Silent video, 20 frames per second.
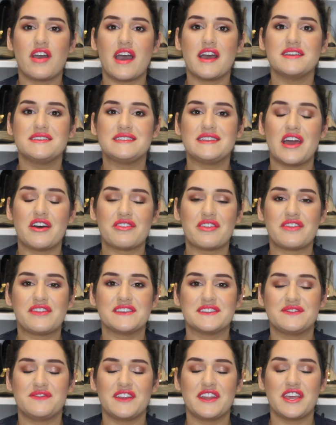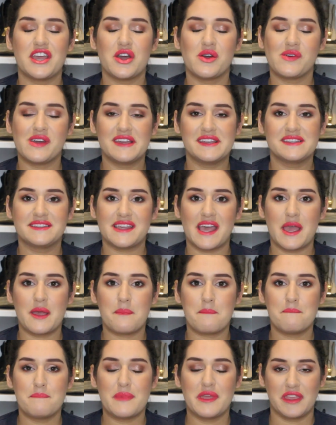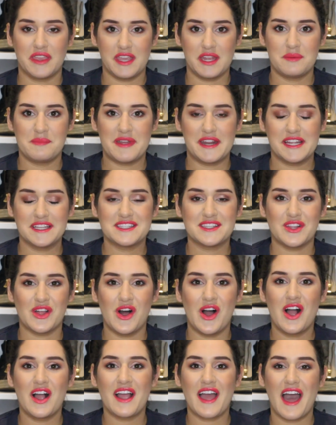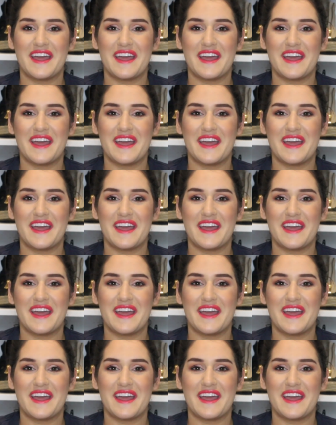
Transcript: guys, now that this video is a million minutes long,